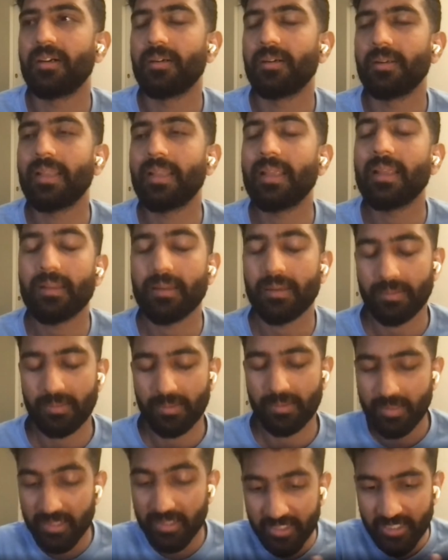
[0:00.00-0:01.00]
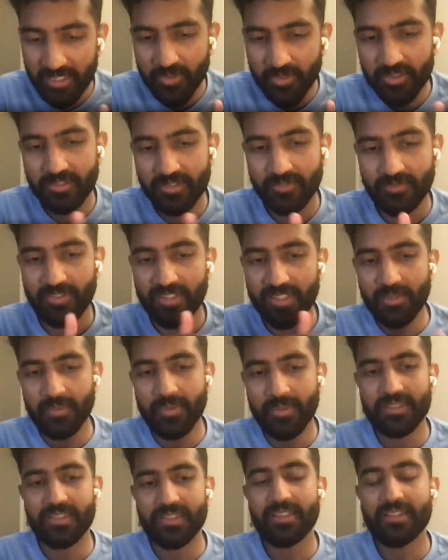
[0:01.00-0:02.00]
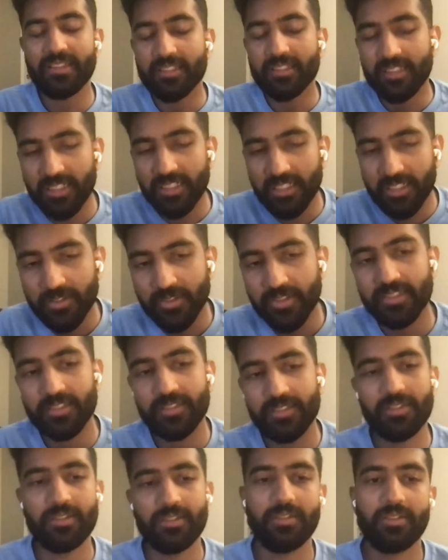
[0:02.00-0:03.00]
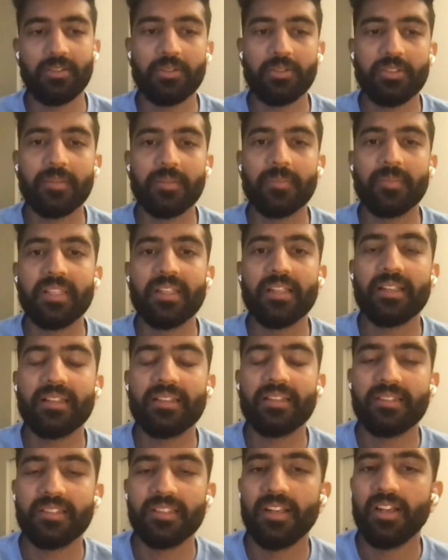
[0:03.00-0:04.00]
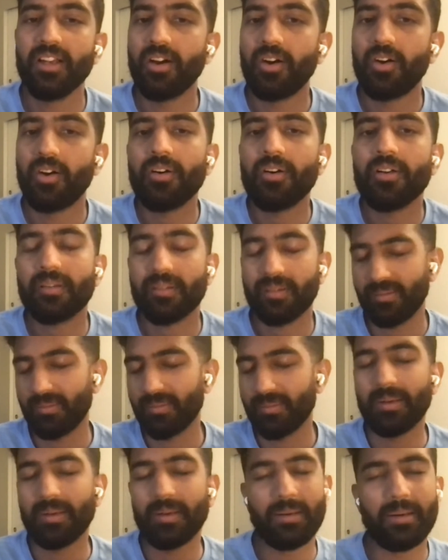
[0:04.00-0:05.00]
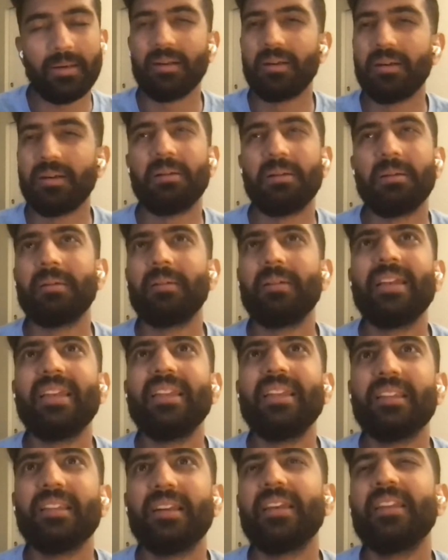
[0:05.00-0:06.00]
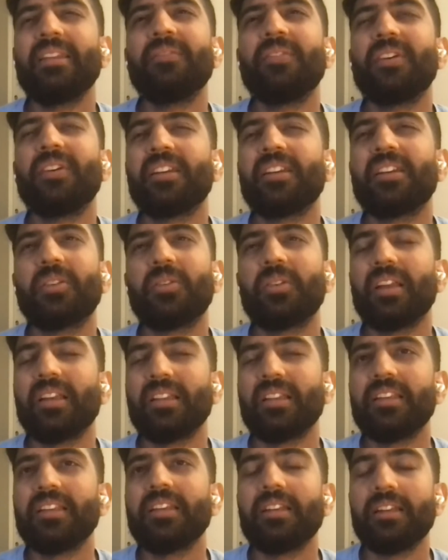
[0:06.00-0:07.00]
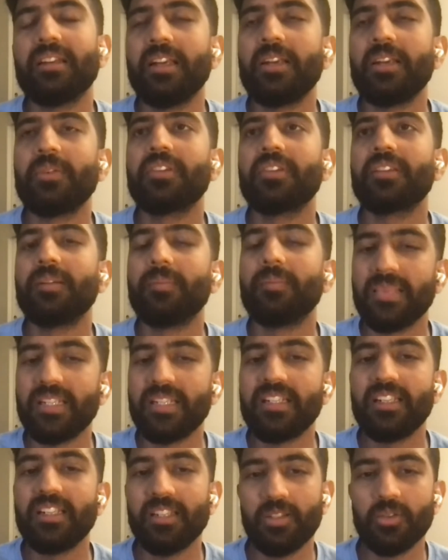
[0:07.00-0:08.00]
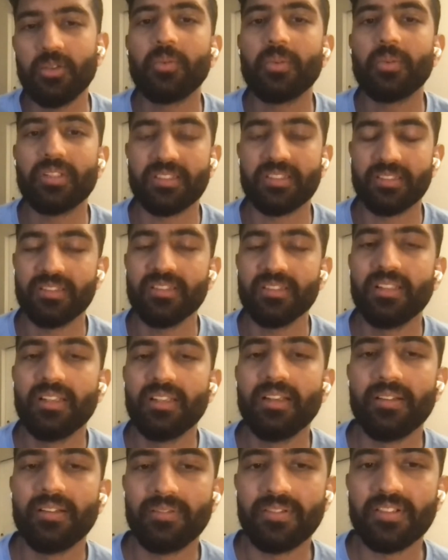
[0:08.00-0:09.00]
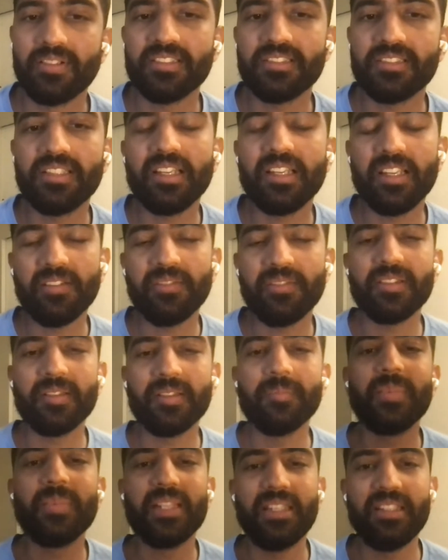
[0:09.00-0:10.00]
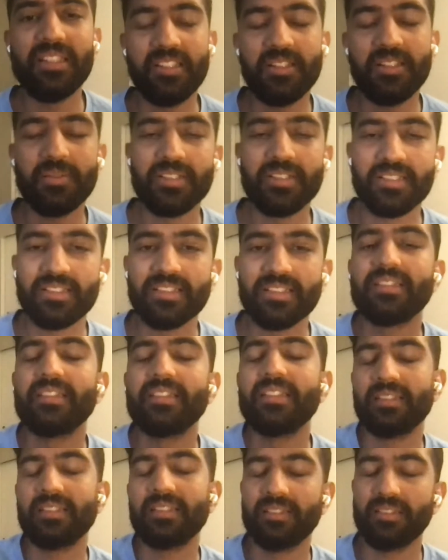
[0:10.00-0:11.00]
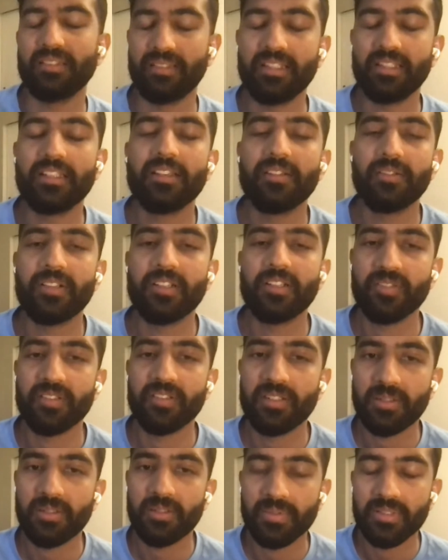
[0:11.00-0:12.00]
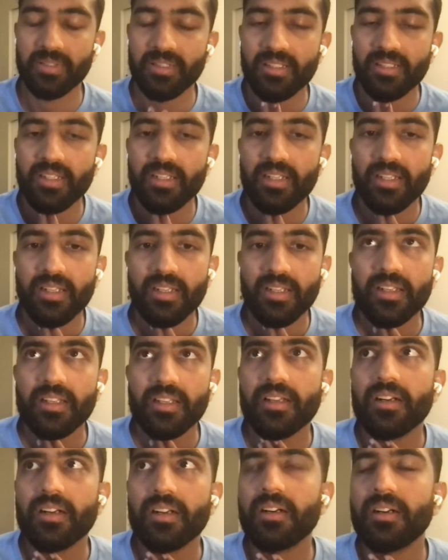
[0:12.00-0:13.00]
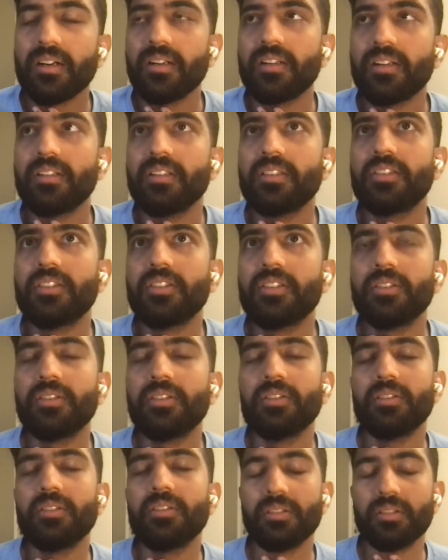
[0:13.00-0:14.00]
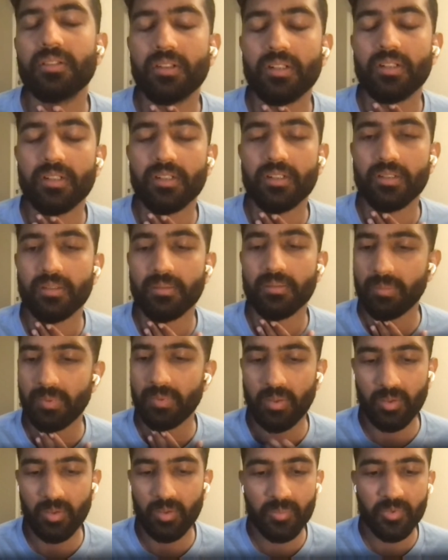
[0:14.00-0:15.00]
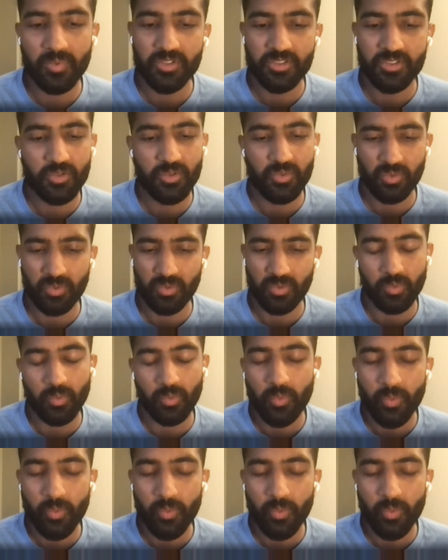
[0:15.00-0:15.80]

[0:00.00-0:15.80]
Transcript: like continuation, one question and then continuation to something else. Or in one round, I think it was completely new question. First, they gave a simple, easy question, and then they gave a difficult one. Almost two